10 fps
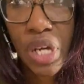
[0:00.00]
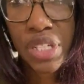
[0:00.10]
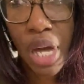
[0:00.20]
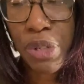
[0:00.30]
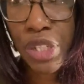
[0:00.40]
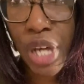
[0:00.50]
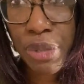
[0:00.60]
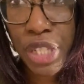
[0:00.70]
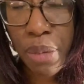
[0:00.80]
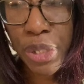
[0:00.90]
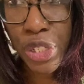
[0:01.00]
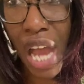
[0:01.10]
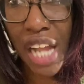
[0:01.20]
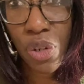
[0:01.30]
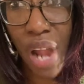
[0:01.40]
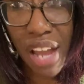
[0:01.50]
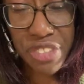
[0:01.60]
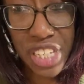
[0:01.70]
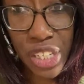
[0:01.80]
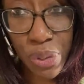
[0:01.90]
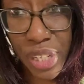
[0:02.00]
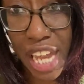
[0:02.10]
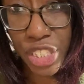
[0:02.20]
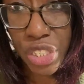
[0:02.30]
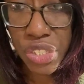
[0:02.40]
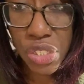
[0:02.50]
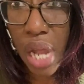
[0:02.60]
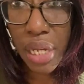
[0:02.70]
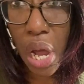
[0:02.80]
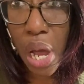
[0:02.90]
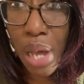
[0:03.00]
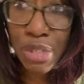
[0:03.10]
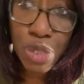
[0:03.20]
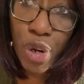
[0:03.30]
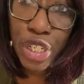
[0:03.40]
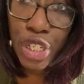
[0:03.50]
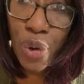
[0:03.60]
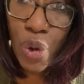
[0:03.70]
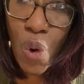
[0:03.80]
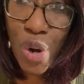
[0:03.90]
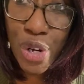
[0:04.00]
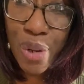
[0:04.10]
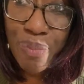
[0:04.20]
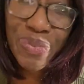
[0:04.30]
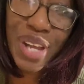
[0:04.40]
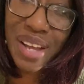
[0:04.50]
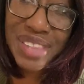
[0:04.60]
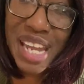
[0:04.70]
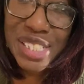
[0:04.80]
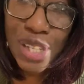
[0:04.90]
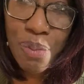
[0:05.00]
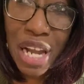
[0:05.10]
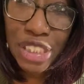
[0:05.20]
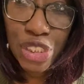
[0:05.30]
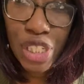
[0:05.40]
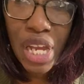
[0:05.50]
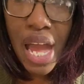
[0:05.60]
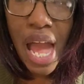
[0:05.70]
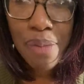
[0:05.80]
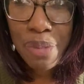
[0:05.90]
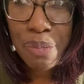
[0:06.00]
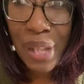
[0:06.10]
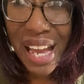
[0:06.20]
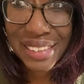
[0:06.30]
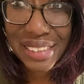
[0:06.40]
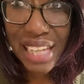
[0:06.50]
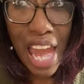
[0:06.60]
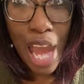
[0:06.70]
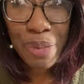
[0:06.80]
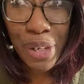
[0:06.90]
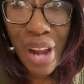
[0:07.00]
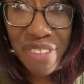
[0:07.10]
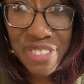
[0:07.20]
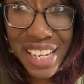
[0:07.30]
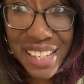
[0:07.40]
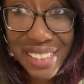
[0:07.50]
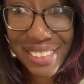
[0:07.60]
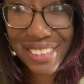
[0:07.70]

www.crafttcreations.com is where you go to order. Thanks so much and be blessed. Happy crafting.